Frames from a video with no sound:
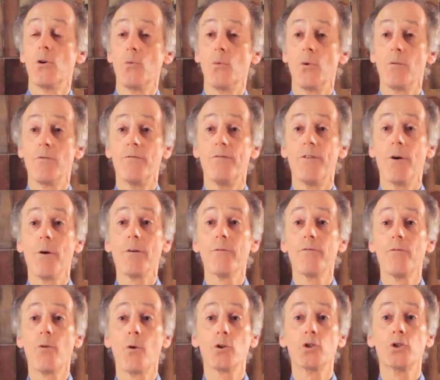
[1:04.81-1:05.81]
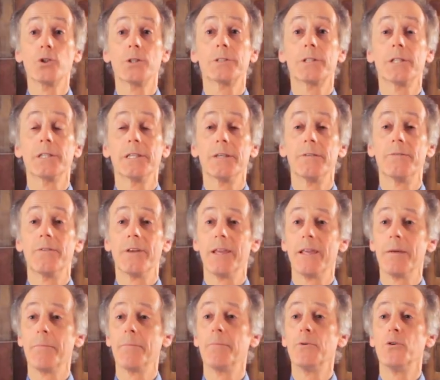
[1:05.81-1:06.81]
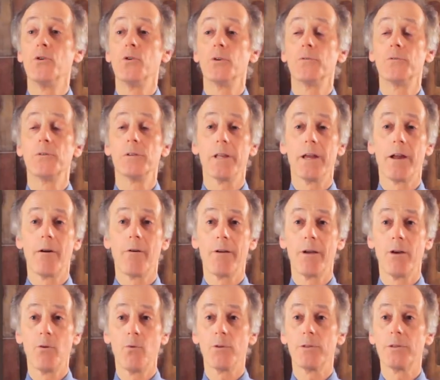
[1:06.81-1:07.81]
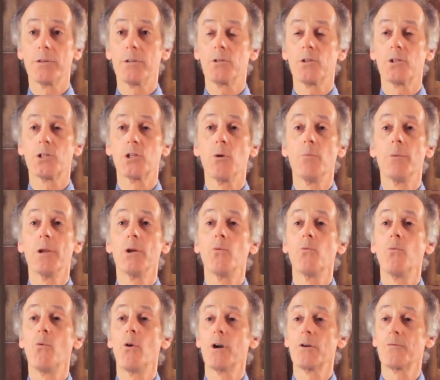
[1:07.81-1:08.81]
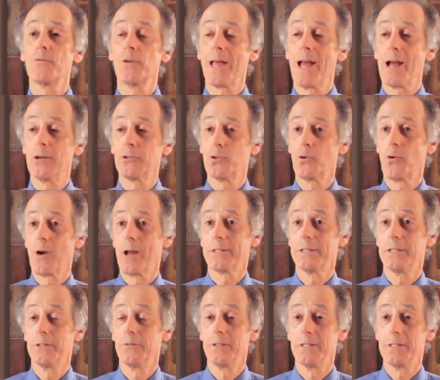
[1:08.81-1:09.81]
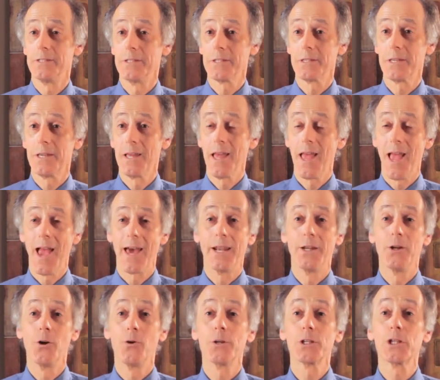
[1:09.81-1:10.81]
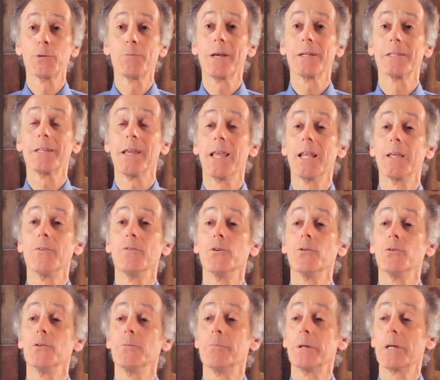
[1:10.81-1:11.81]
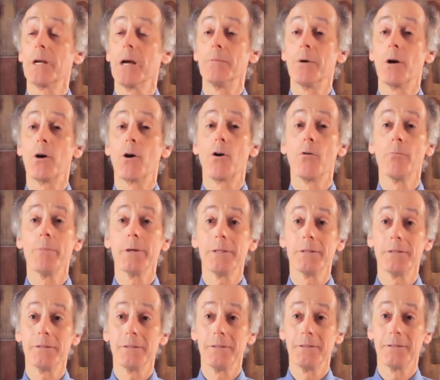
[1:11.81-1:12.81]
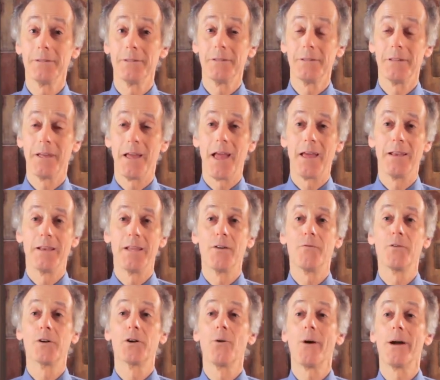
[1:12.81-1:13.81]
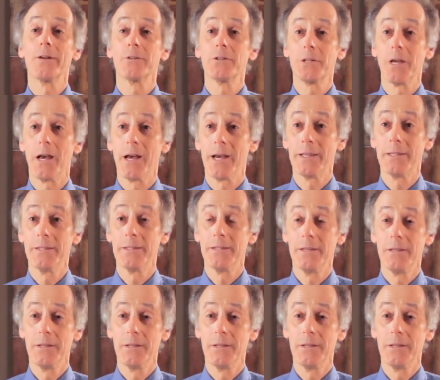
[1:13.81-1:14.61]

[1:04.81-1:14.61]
We're very fortunate to live in a beautiful area with so many wonderful outdoor activities. And I don't expect any of you to become a hermit and never go outside.